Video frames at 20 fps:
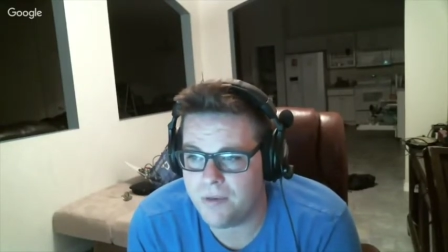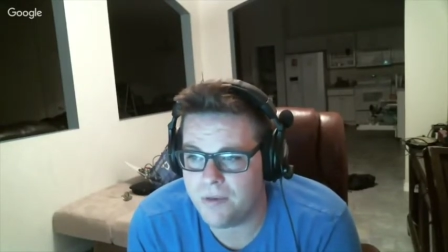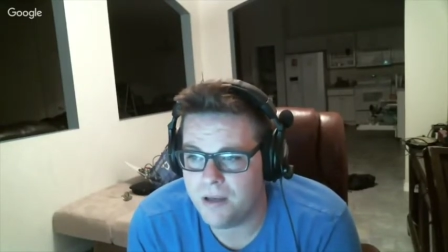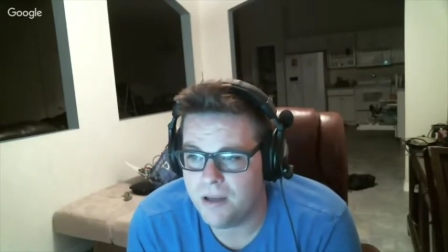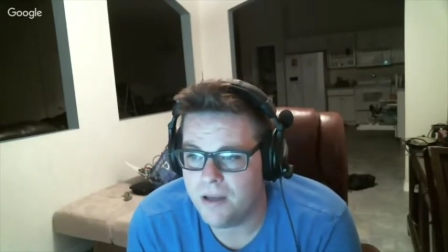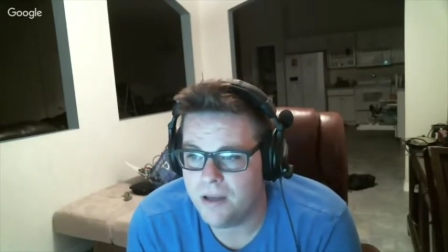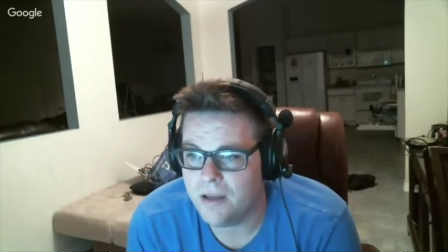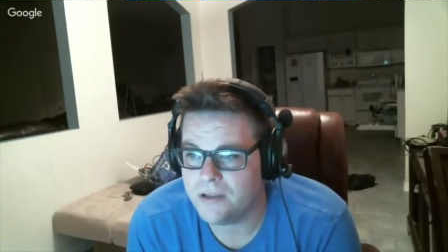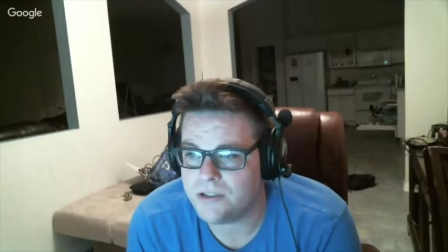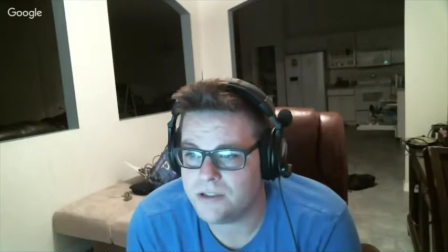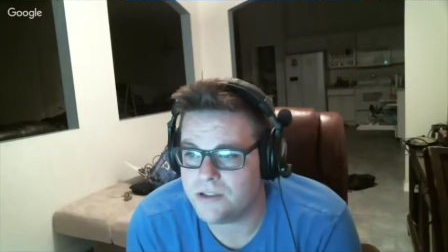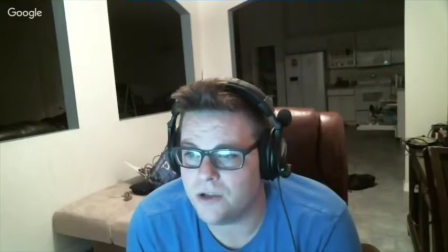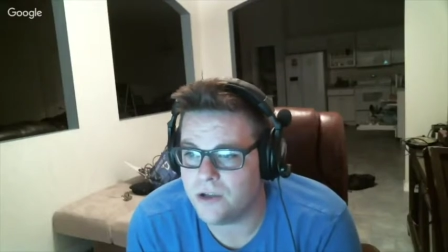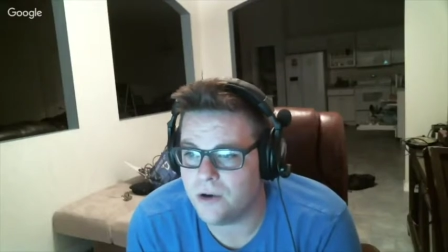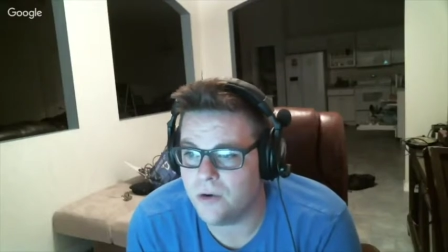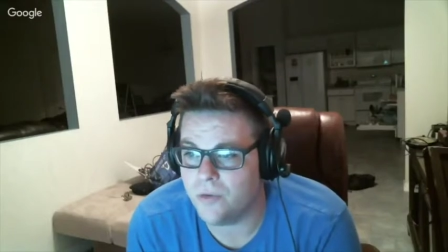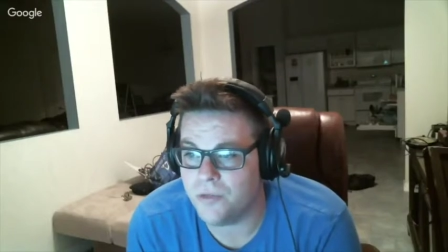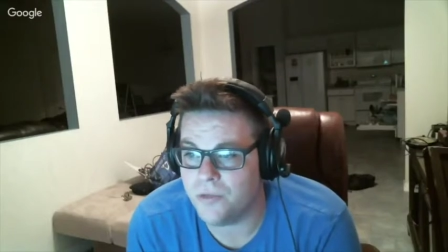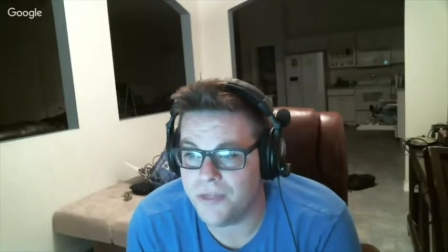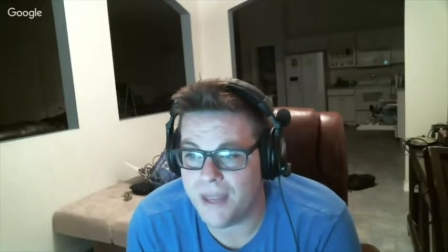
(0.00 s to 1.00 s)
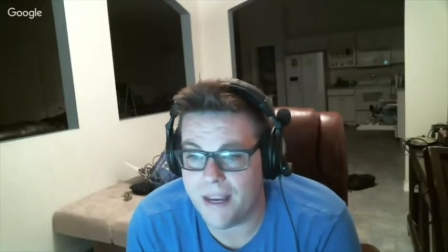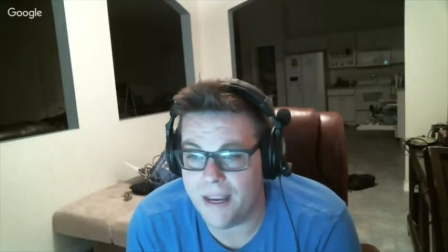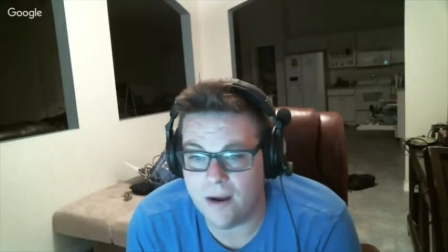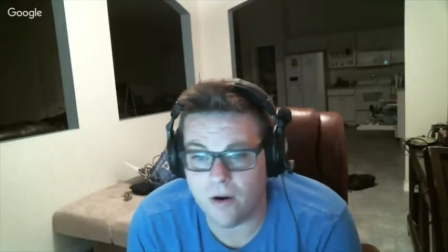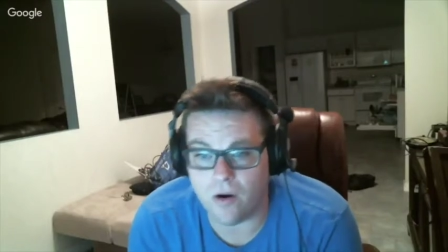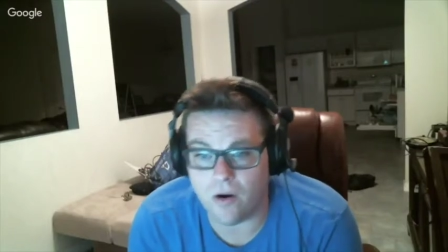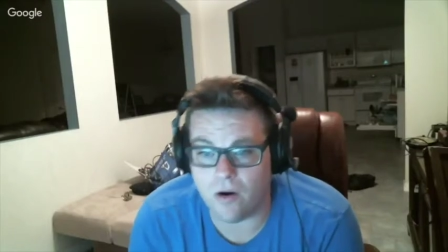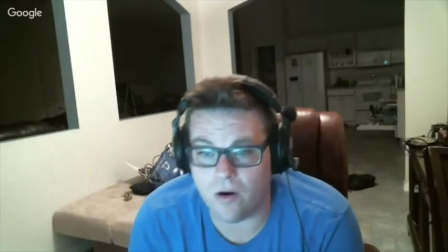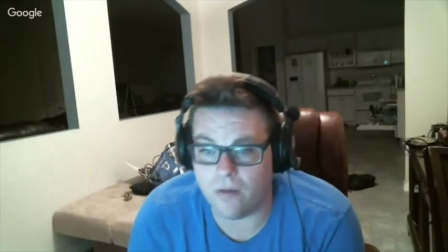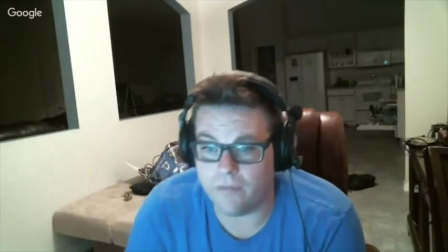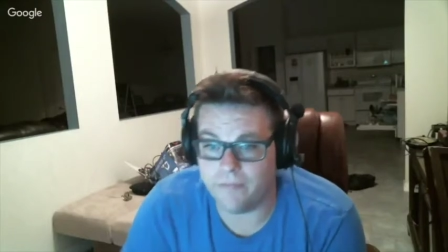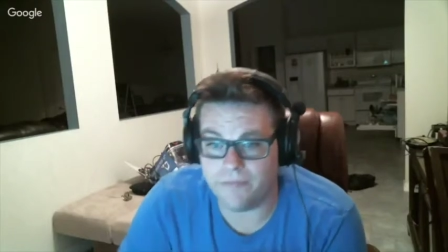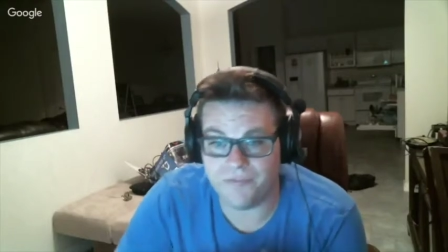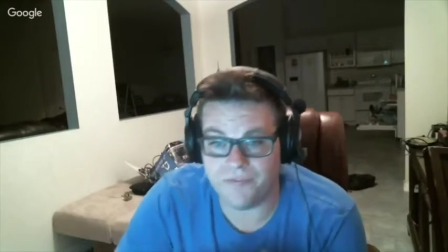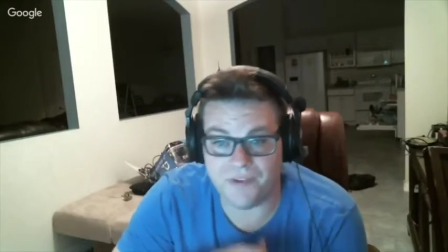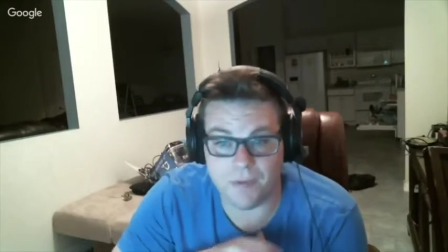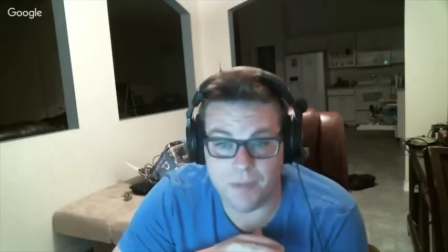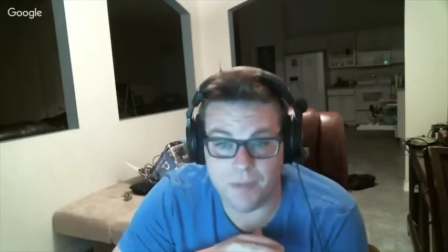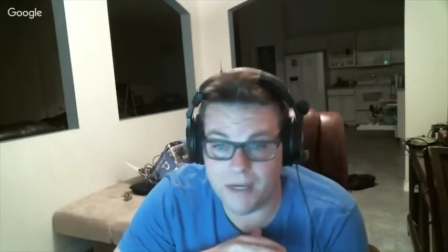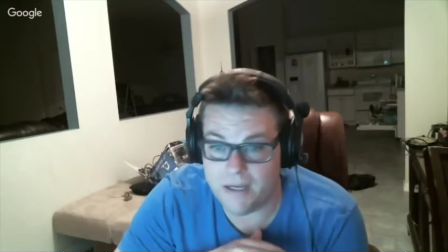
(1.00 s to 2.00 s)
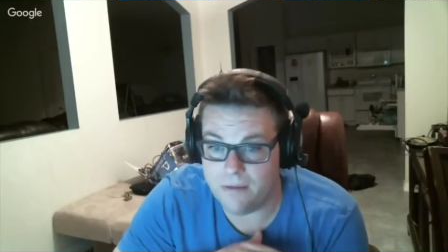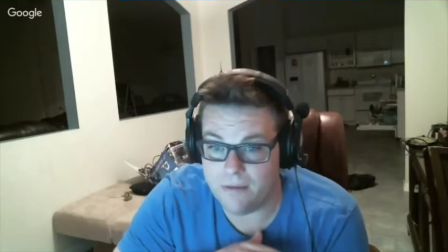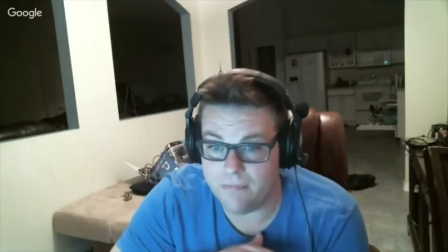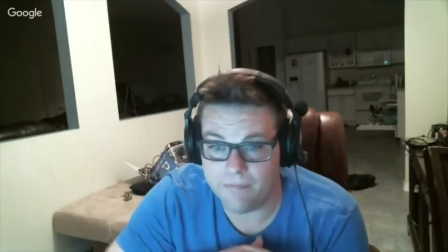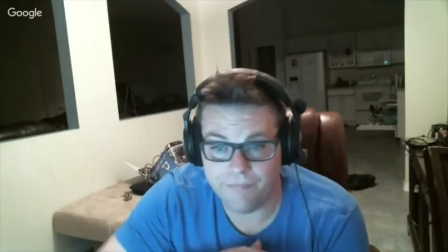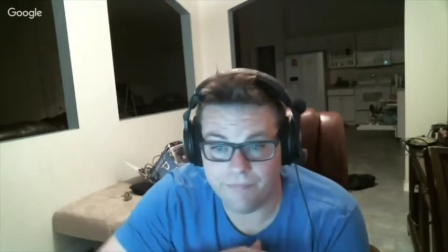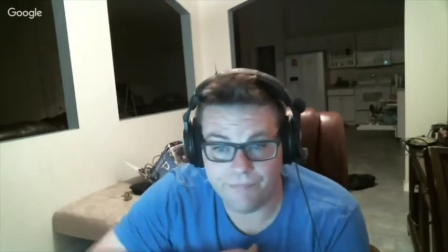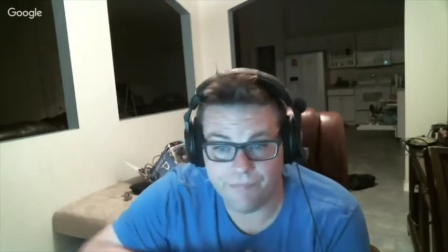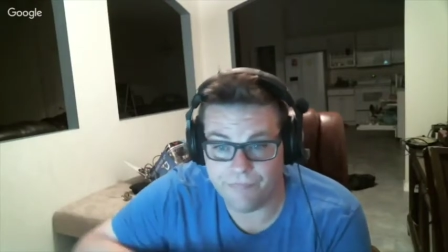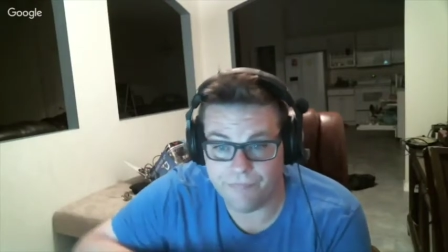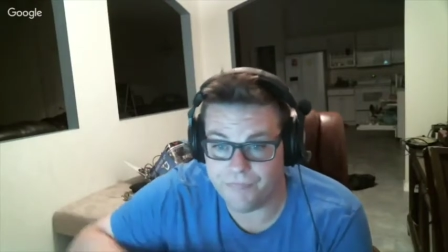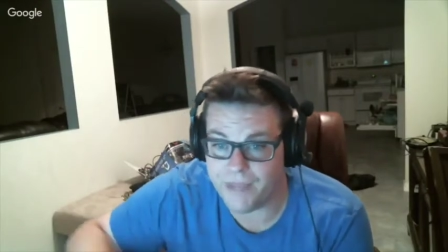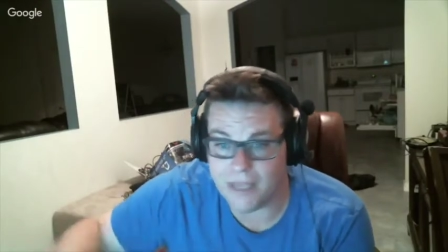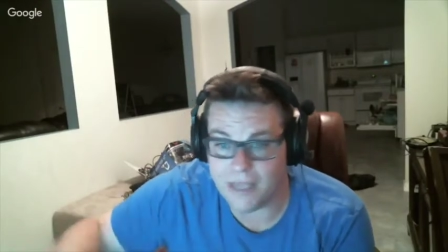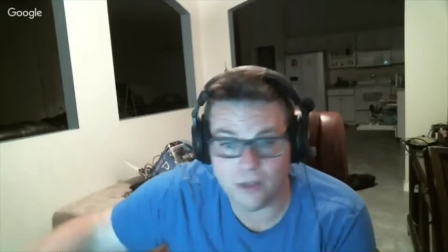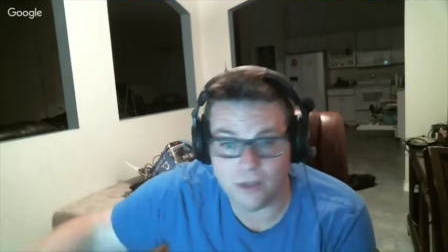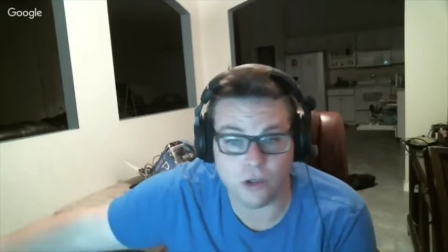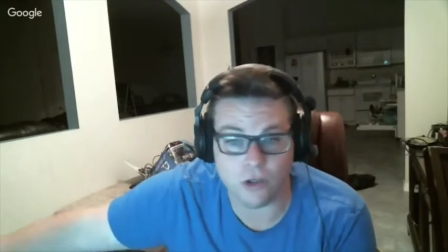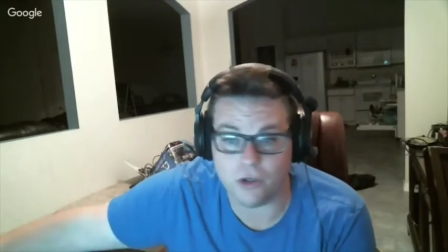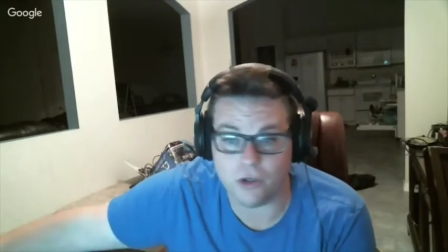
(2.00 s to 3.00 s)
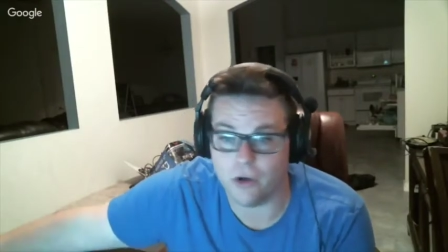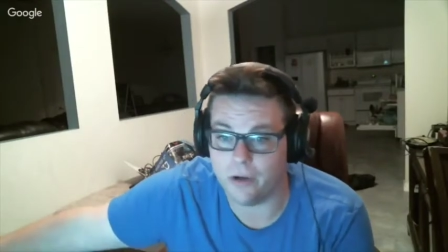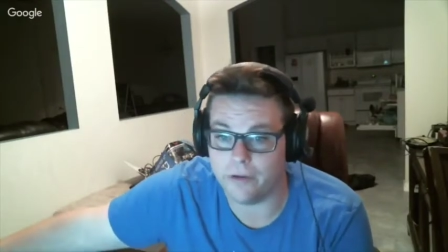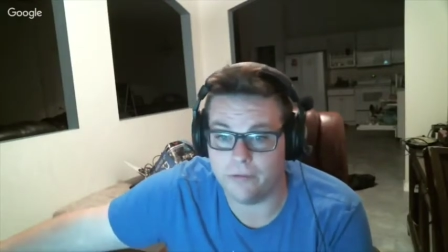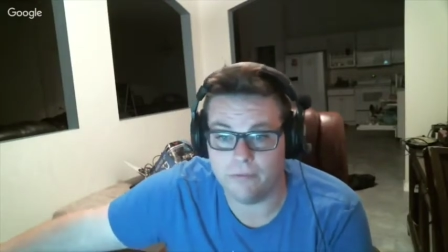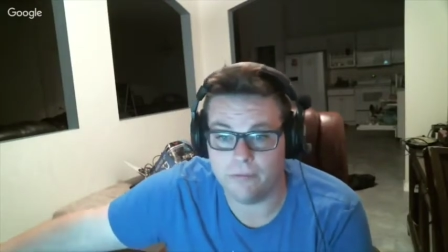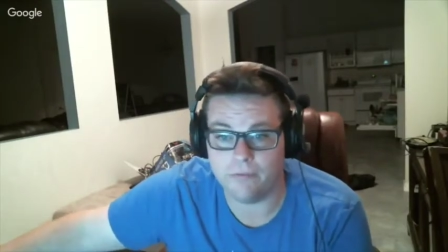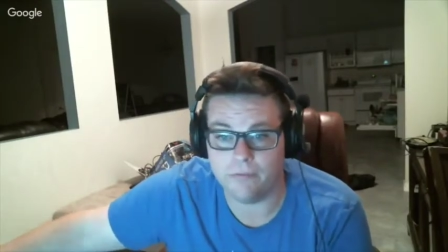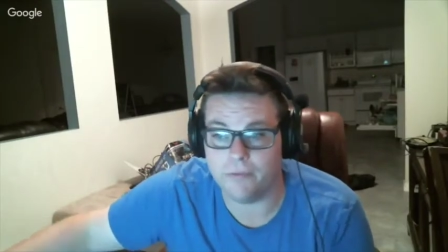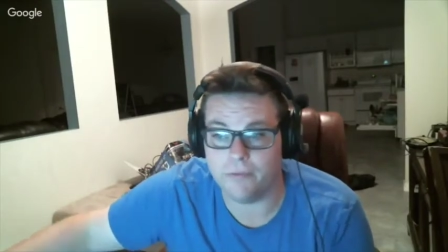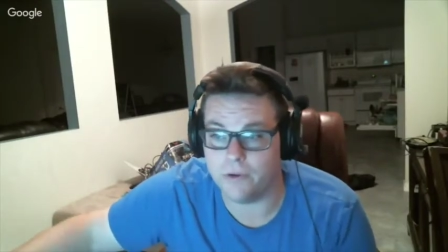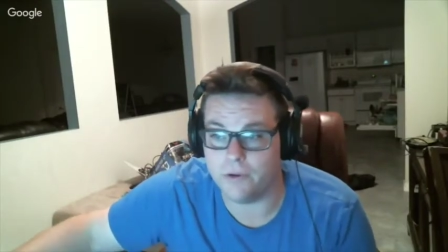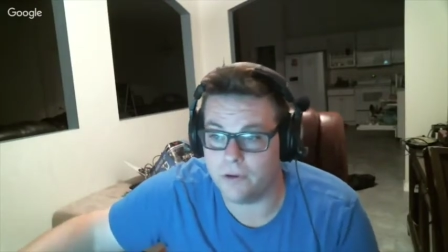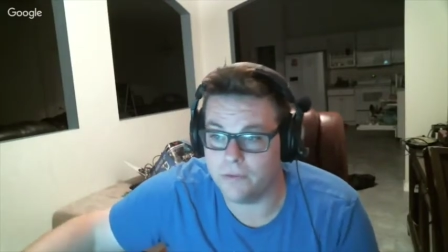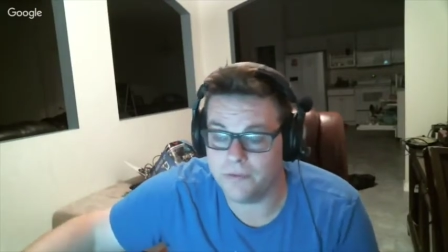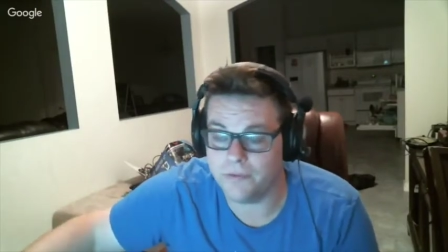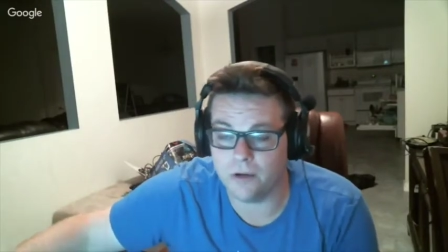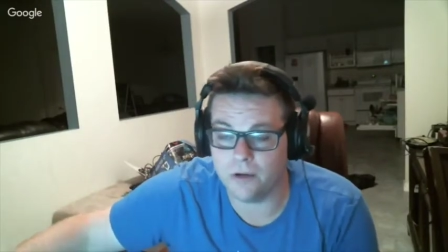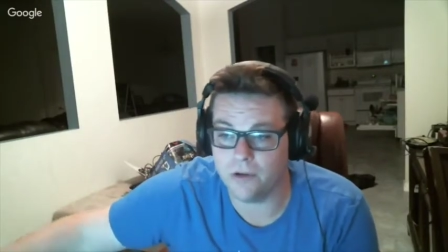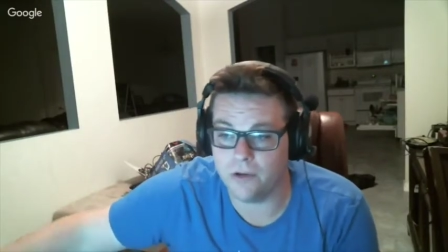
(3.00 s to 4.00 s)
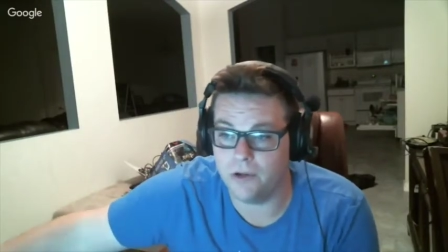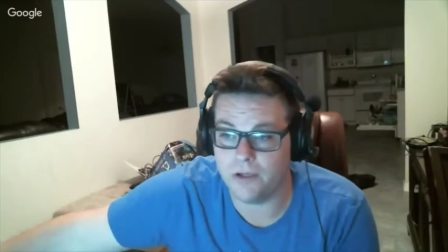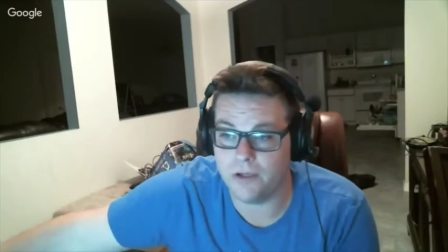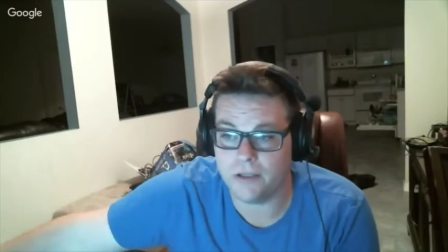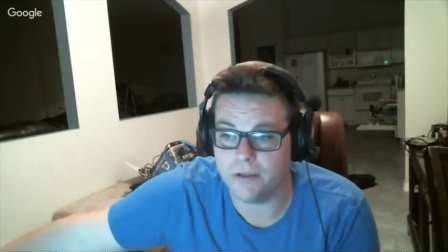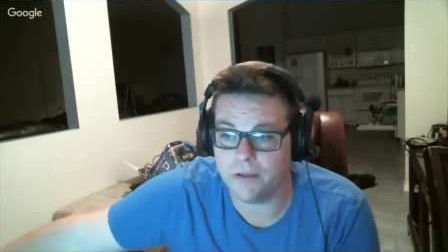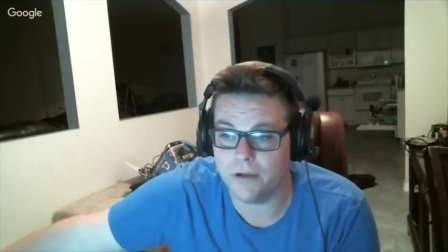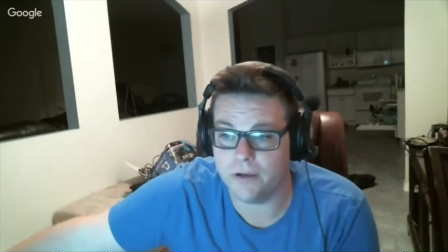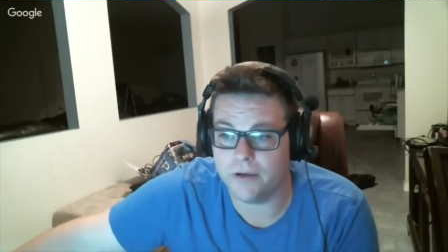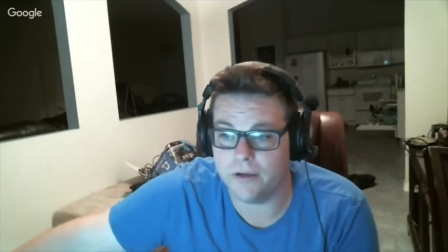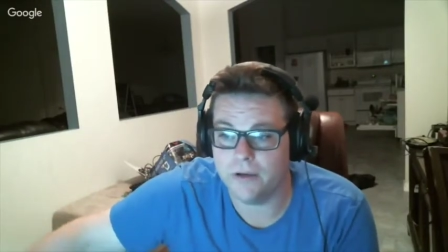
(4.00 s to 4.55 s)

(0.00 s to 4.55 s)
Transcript: So they are to me, they look good. They're they're looking good.